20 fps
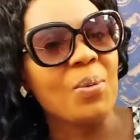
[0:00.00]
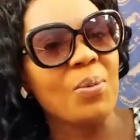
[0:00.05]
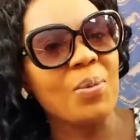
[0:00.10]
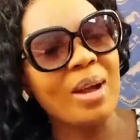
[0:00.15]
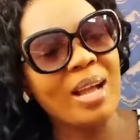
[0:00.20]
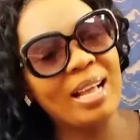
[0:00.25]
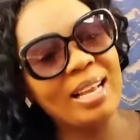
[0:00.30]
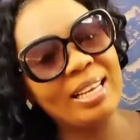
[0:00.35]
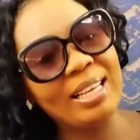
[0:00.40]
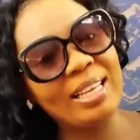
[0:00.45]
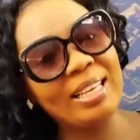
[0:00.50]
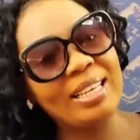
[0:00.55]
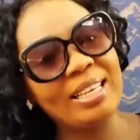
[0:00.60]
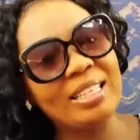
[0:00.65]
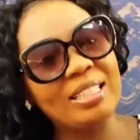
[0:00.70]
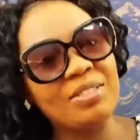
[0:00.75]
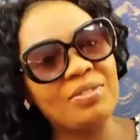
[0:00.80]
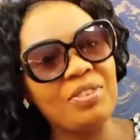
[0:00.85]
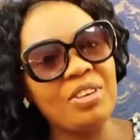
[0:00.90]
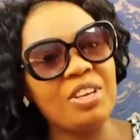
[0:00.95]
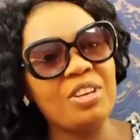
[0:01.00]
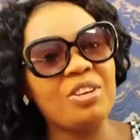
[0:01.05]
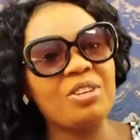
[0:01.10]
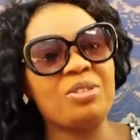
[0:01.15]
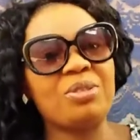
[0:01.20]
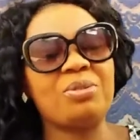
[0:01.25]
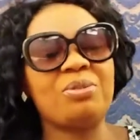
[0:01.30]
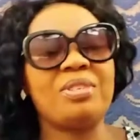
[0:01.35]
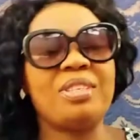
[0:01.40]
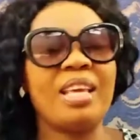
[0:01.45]
Well, in this video
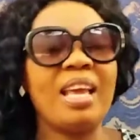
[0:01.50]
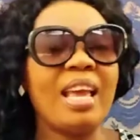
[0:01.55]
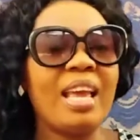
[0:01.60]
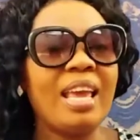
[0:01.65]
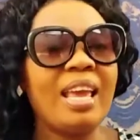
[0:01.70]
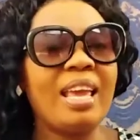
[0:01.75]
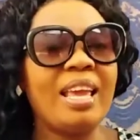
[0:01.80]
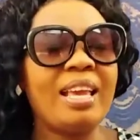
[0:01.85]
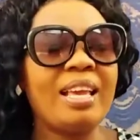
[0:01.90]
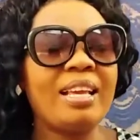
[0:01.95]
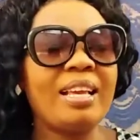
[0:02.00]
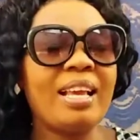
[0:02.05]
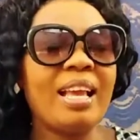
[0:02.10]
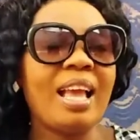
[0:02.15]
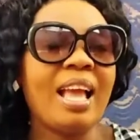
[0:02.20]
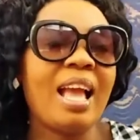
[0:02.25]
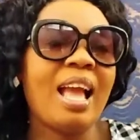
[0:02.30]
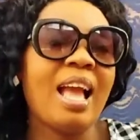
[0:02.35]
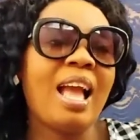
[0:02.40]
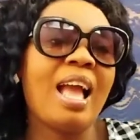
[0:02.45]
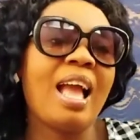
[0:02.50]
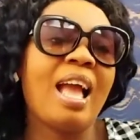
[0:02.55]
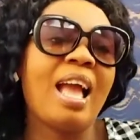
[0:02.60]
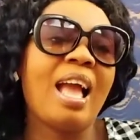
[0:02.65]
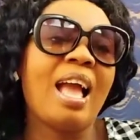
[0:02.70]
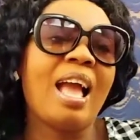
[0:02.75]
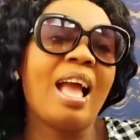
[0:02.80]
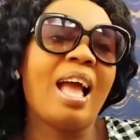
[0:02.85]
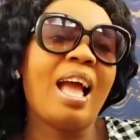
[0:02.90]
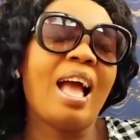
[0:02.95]
today,
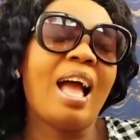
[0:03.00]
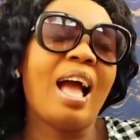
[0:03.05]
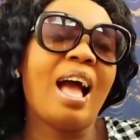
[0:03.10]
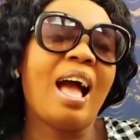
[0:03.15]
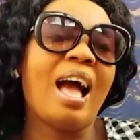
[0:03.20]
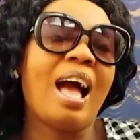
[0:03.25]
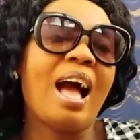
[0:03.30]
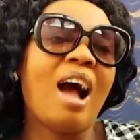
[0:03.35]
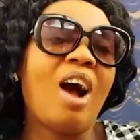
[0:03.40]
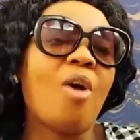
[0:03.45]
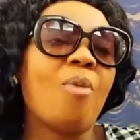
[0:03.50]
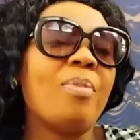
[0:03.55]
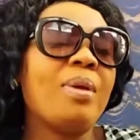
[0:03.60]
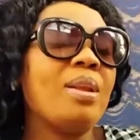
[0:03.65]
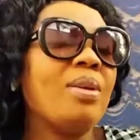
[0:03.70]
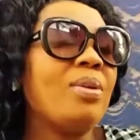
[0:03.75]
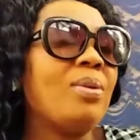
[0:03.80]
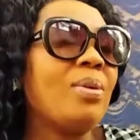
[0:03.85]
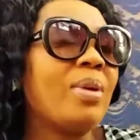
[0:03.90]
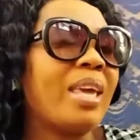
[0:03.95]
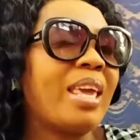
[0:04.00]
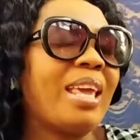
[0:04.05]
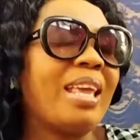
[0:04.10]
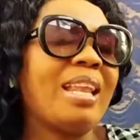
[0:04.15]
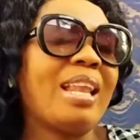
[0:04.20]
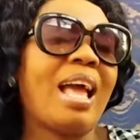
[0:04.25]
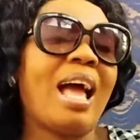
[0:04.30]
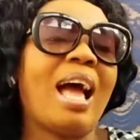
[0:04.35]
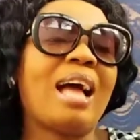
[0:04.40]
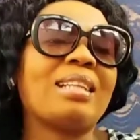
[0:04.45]
I'll be
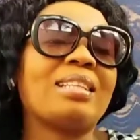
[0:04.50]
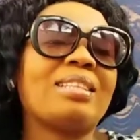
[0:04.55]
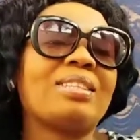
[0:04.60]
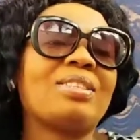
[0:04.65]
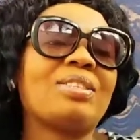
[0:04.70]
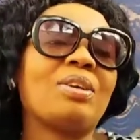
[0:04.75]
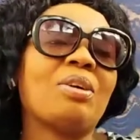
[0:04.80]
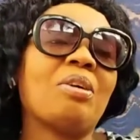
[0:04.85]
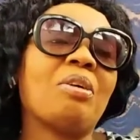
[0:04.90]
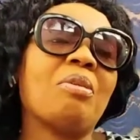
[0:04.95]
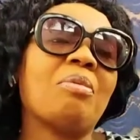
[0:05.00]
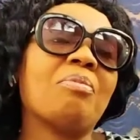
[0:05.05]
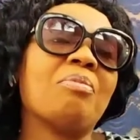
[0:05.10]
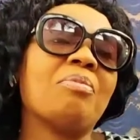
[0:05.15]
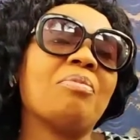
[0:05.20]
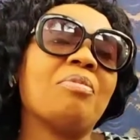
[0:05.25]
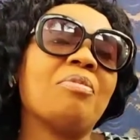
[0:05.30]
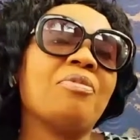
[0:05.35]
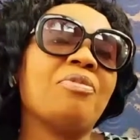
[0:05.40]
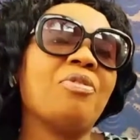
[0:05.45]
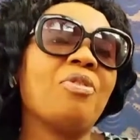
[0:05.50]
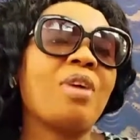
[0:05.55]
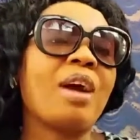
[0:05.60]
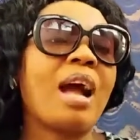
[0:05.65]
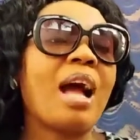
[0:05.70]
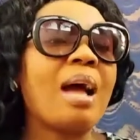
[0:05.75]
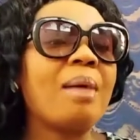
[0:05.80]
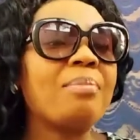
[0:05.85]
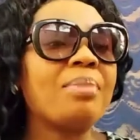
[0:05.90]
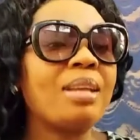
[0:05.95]
looking at some
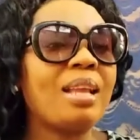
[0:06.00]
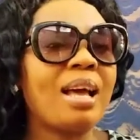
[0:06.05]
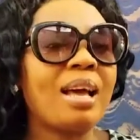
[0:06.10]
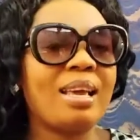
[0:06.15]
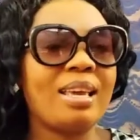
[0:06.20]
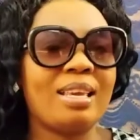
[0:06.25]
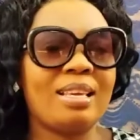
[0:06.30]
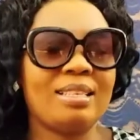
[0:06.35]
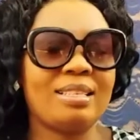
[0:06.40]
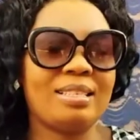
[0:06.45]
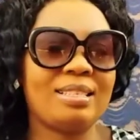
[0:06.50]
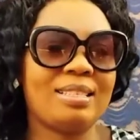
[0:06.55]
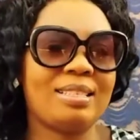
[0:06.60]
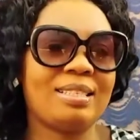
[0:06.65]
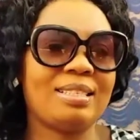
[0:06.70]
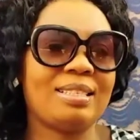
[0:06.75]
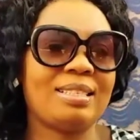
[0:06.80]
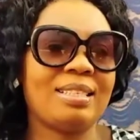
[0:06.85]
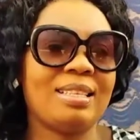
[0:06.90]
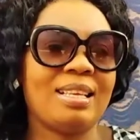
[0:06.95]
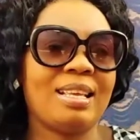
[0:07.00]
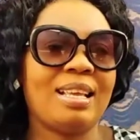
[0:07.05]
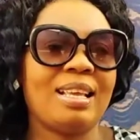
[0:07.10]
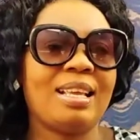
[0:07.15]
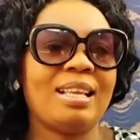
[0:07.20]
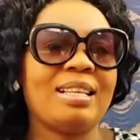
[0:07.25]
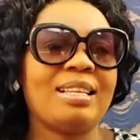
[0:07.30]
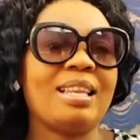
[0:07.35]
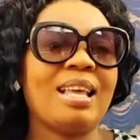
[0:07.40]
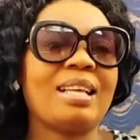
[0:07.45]
vocabularies
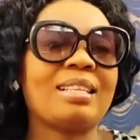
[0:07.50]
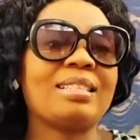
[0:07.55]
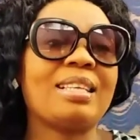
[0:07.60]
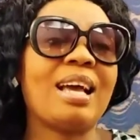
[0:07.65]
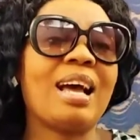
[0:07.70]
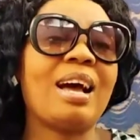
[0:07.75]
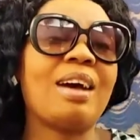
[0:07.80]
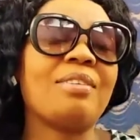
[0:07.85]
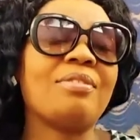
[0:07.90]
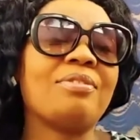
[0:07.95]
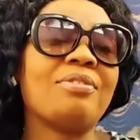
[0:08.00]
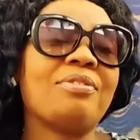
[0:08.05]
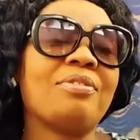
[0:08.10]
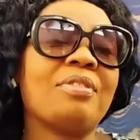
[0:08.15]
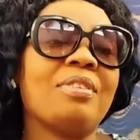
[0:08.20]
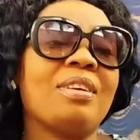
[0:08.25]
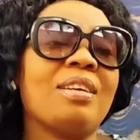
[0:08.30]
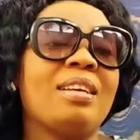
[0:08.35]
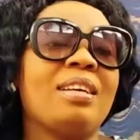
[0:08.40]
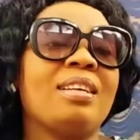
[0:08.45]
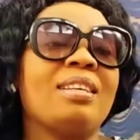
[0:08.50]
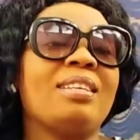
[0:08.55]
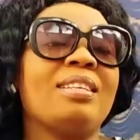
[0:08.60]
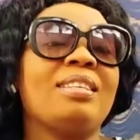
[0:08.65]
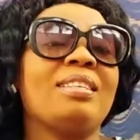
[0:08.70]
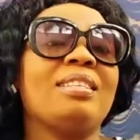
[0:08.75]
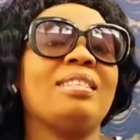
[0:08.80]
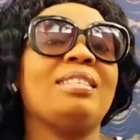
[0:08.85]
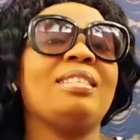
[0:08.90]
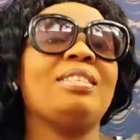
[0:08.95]
that have
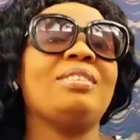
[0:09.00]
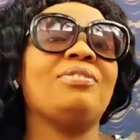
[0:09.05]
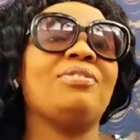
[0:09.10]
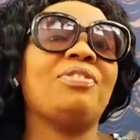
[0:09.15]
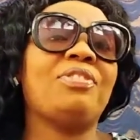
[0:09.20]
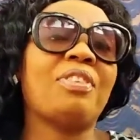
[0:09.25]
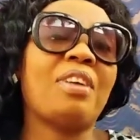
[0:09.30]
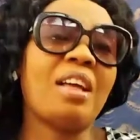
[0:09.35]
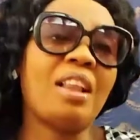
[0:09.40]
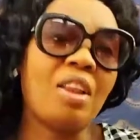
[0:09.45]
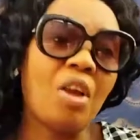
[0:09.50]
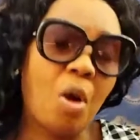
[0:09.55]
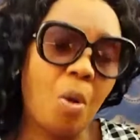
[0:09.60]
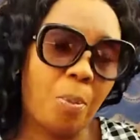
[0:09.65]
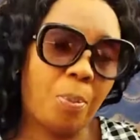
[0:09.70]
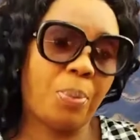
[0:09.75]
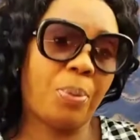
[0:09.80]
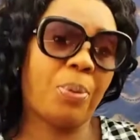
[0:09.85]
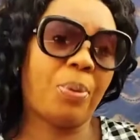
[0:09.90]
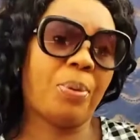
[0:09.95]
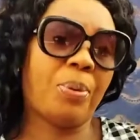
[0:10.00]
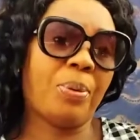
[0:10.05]
developed